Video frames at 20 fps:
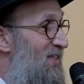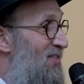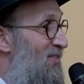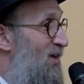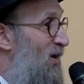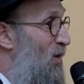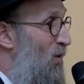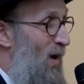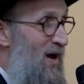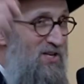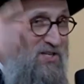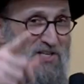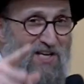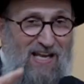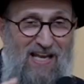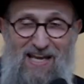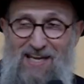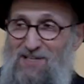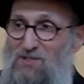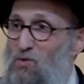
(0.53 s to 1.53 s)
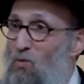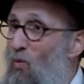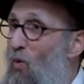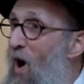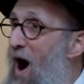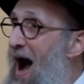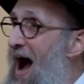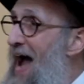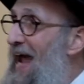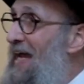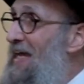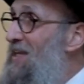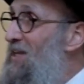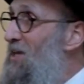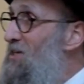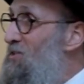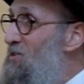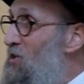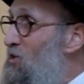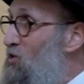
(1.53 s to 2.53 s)
The question is, why
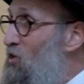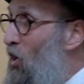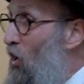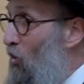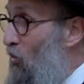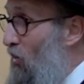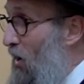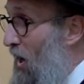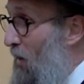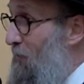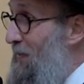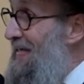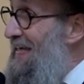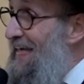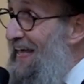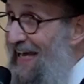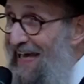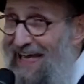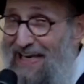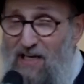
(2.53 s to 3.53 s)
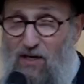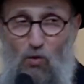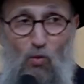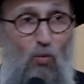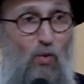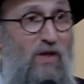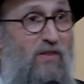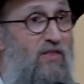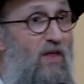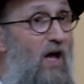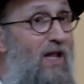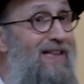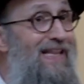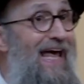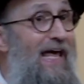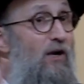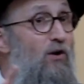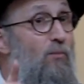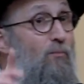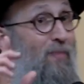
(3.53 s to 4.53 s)
does the Torah begin with a
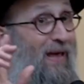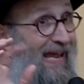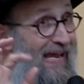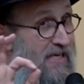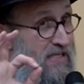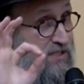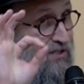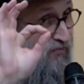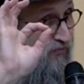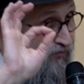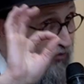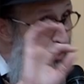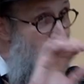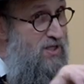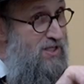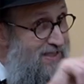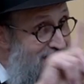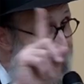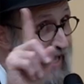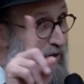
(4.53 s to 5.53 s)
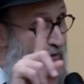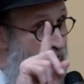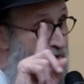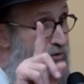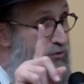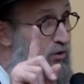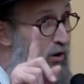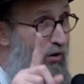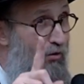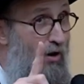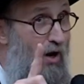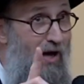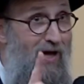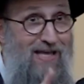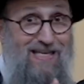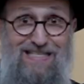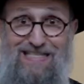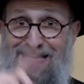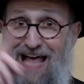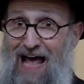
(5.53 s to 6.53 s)
letter Beis? The first letter in the Torah
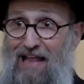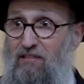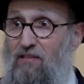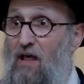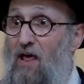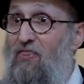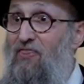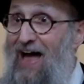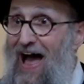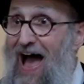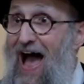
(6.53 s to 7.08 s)
is not the